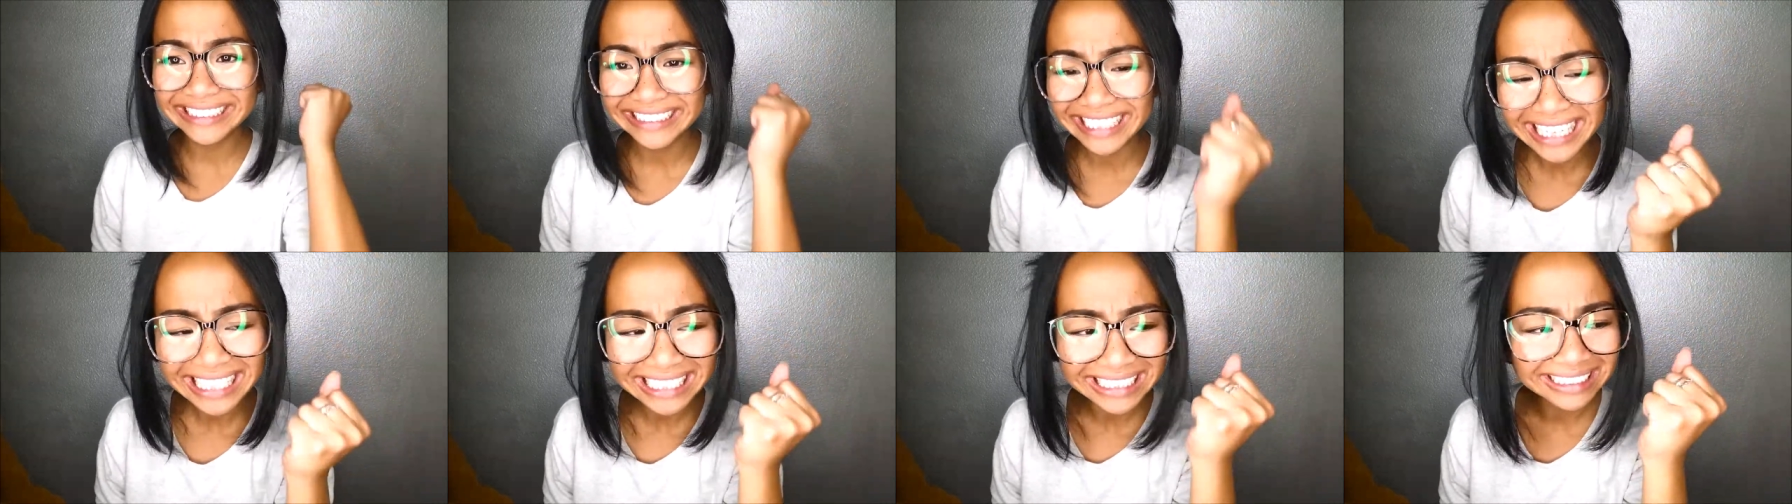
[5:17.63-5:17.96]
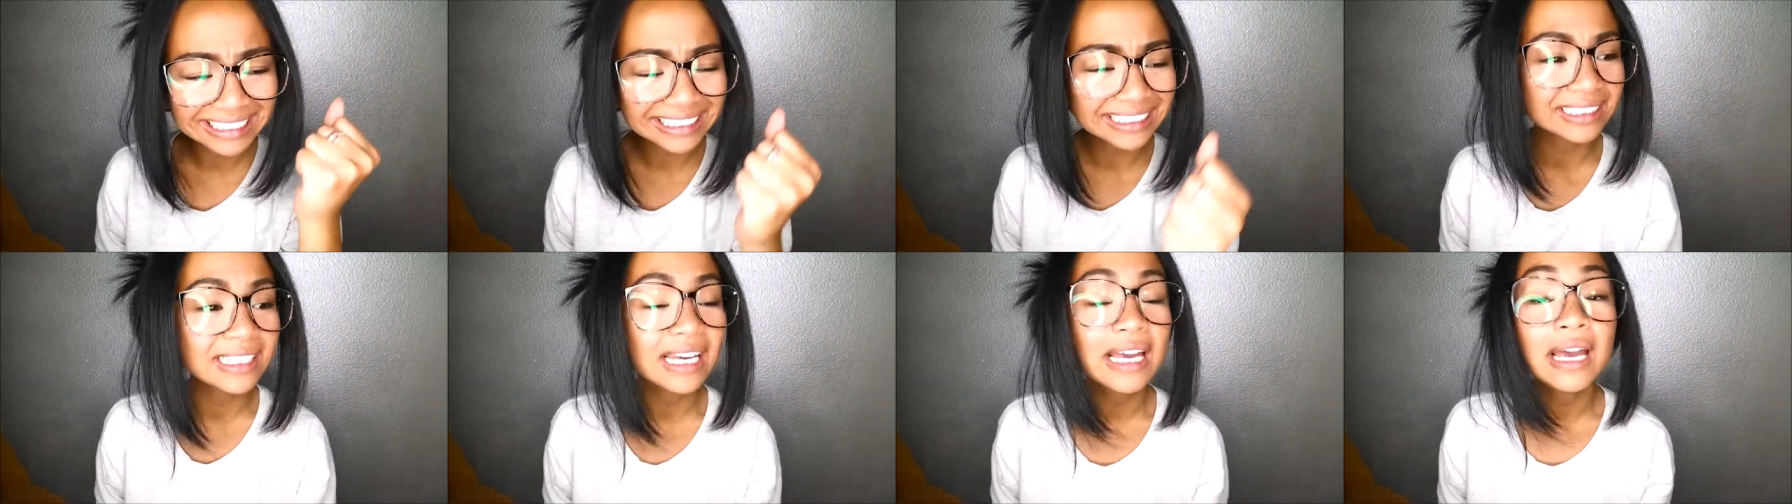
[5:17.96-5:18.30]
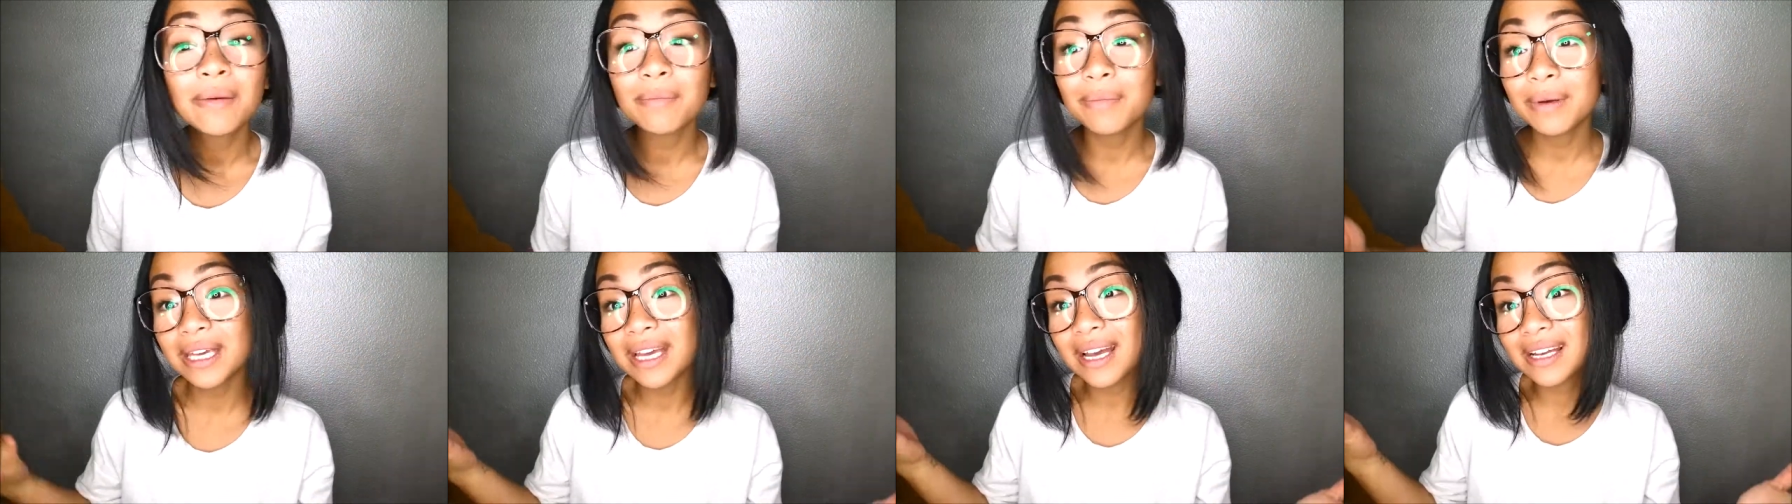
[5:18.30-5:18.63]
Yes.
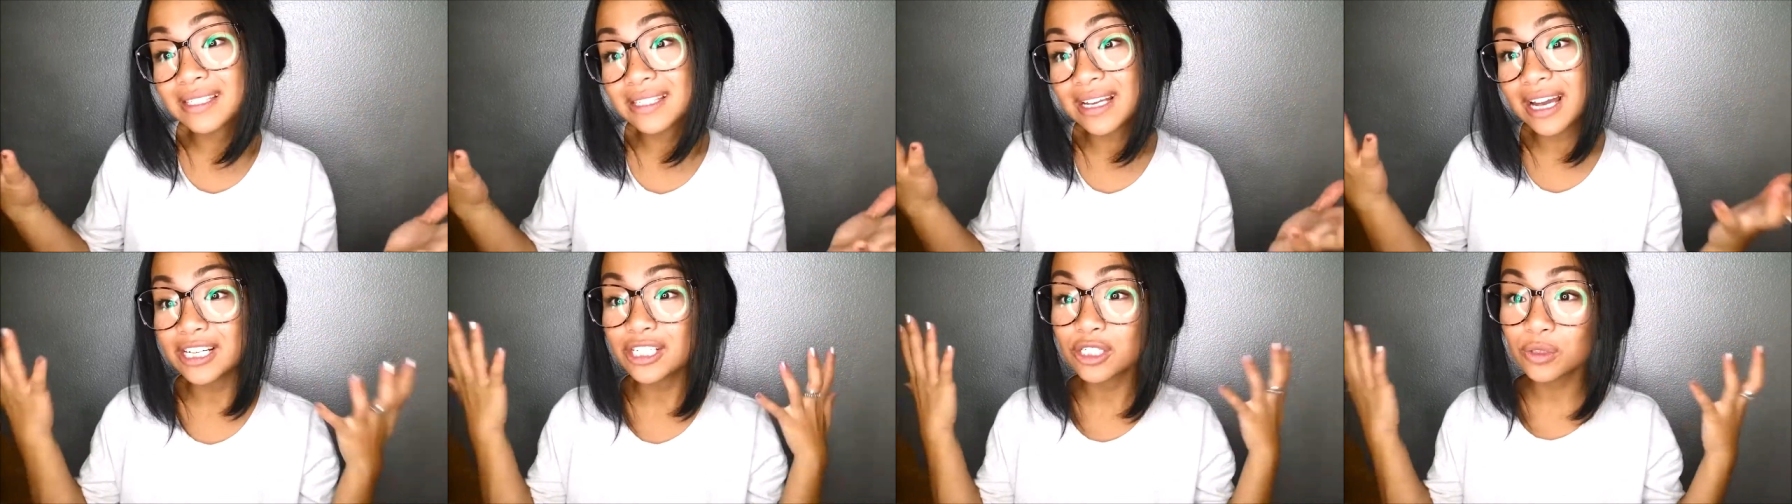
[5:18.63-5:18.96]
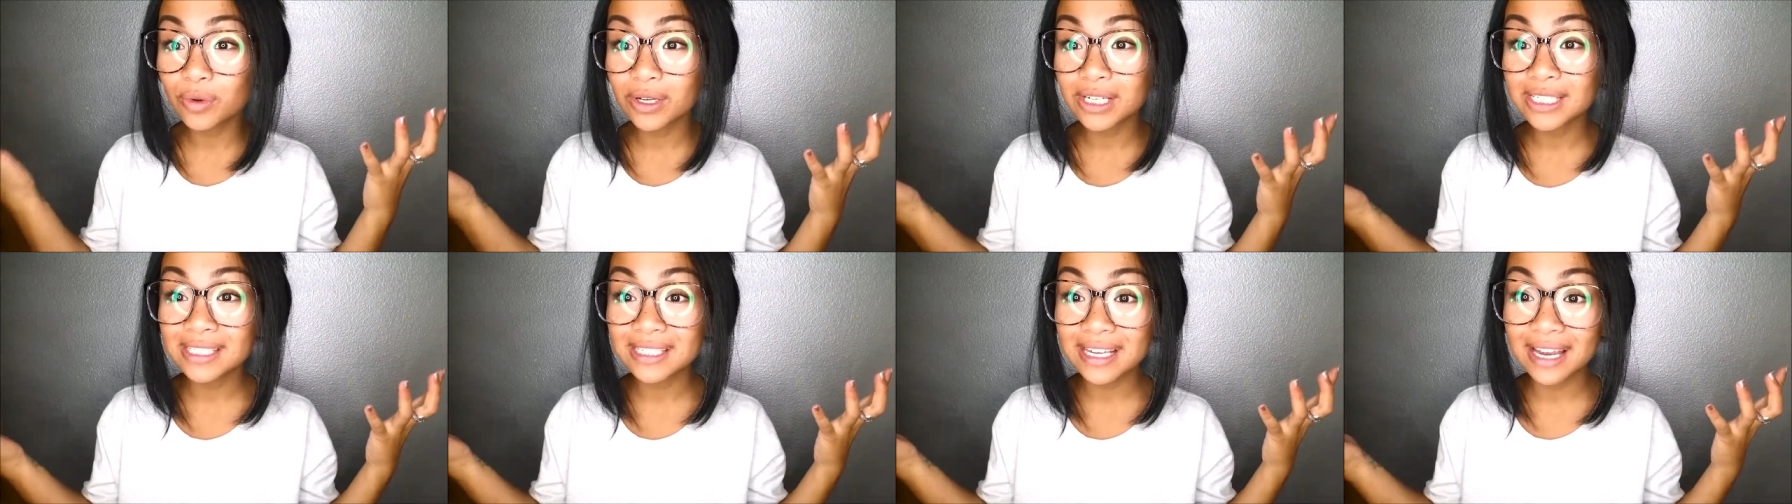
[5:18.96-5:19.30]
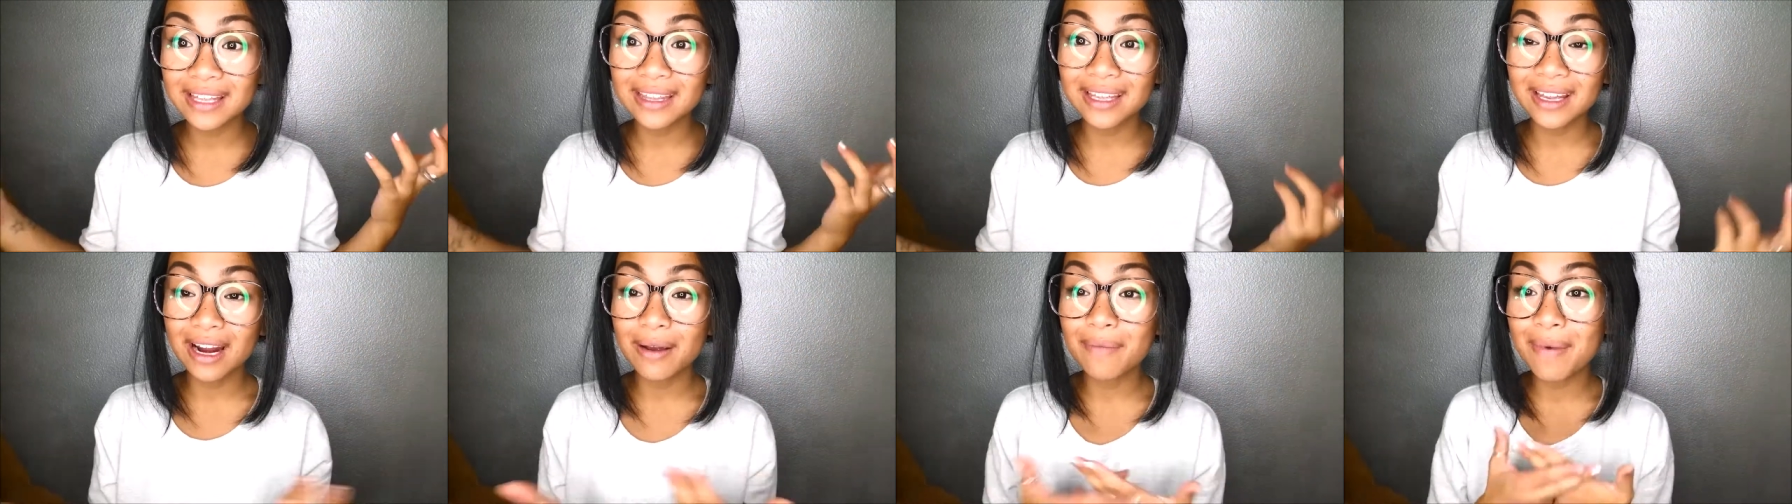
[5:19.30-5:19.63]
But yes, I just want to
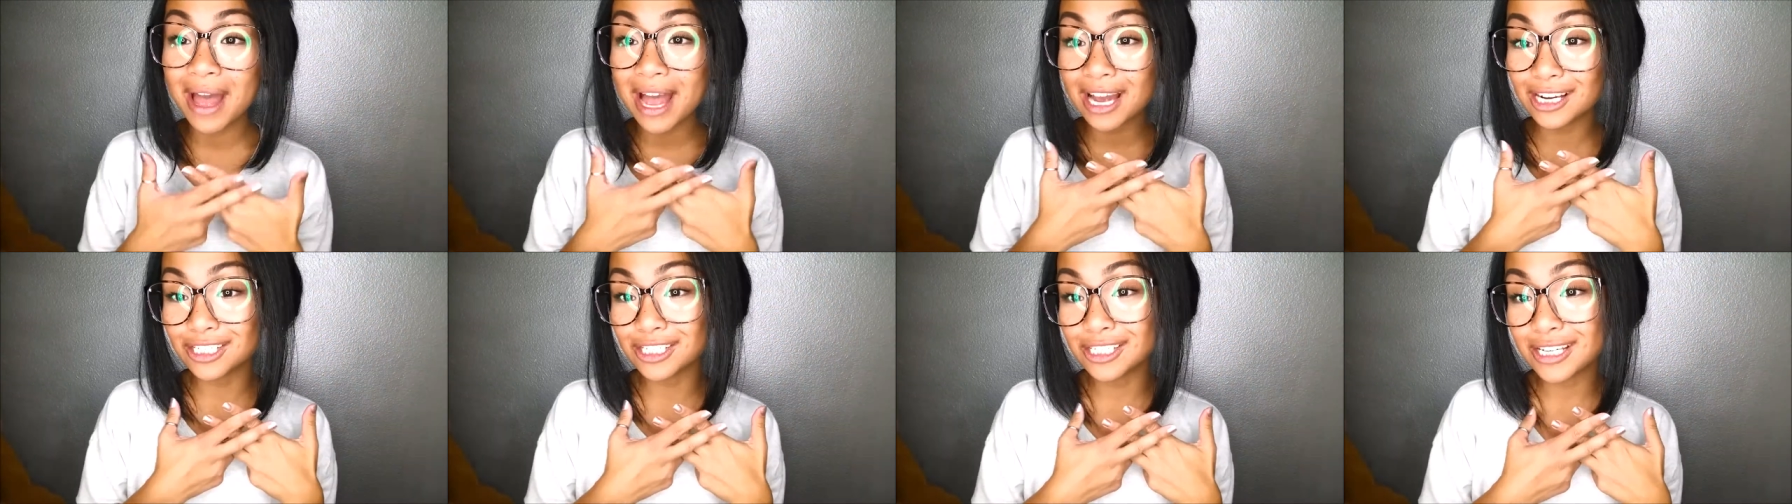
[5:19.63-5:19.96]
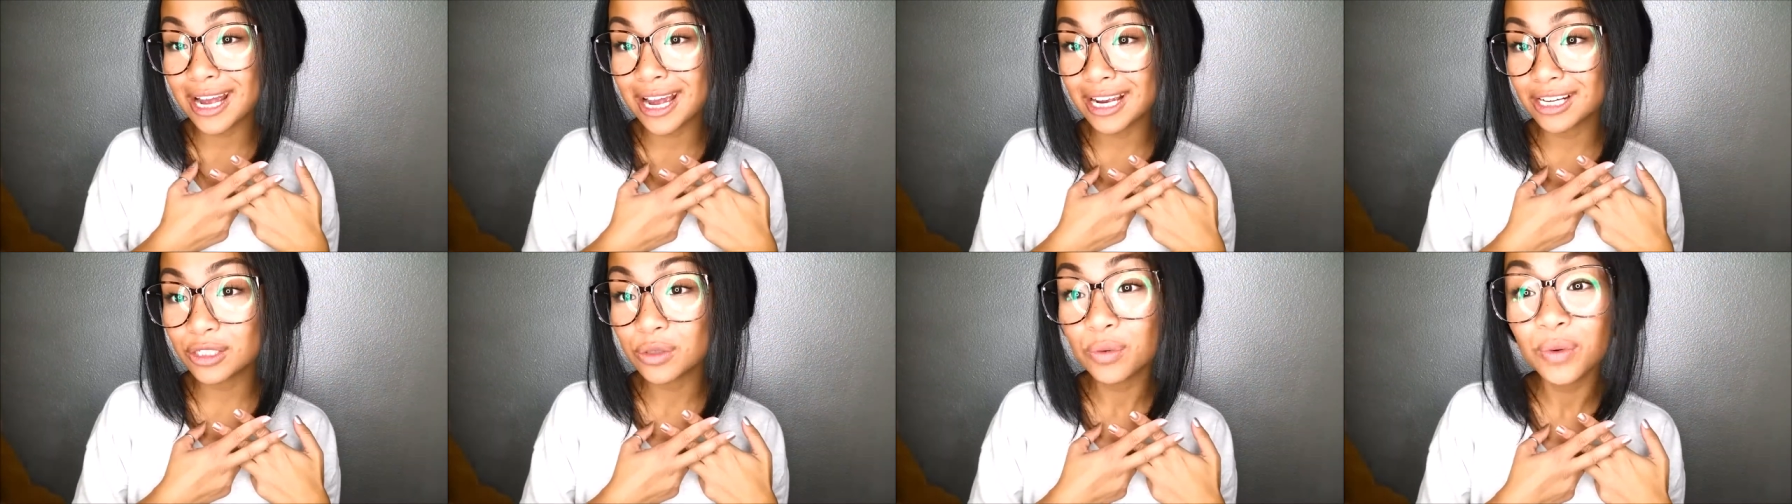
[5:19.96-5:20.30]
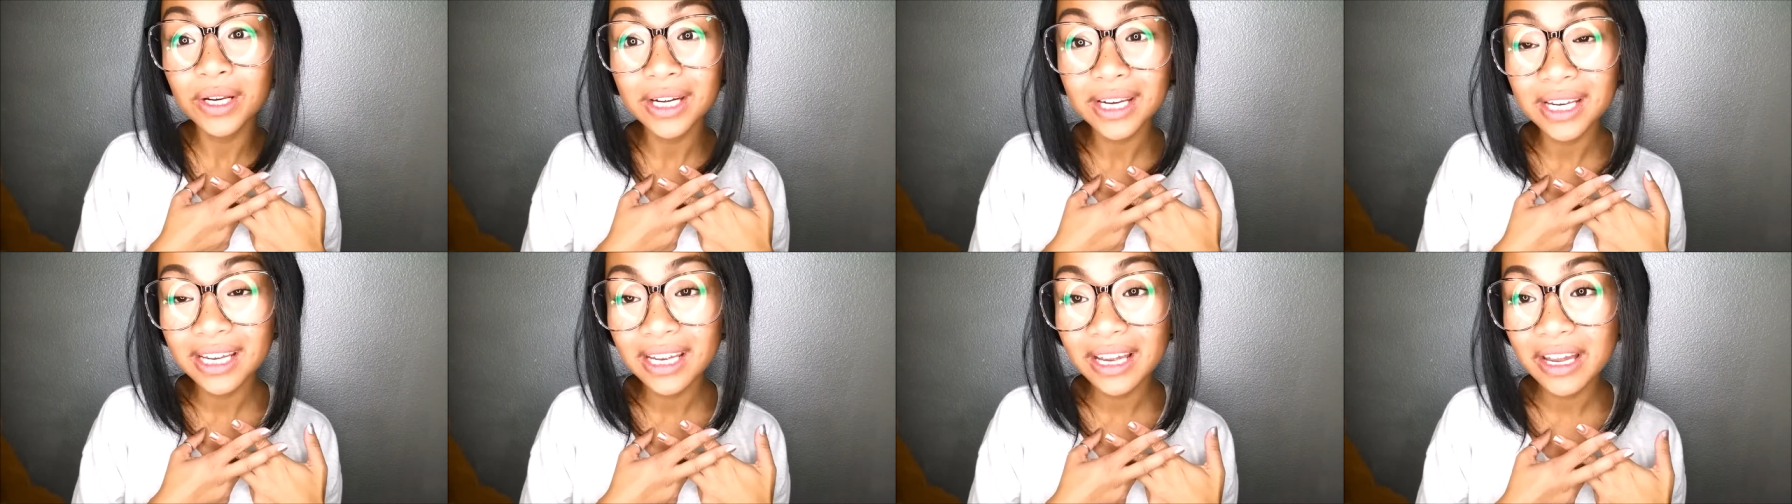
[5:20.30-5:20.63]
say that I'm hashtag
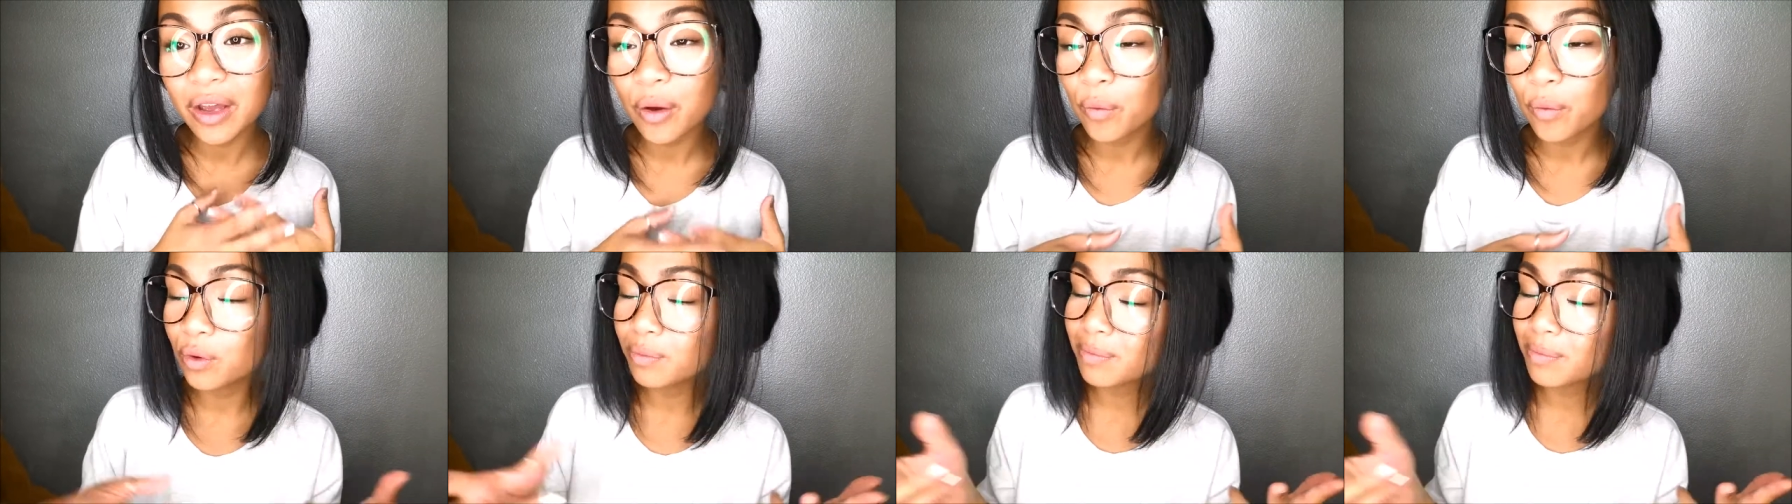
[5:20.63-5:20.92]
twinning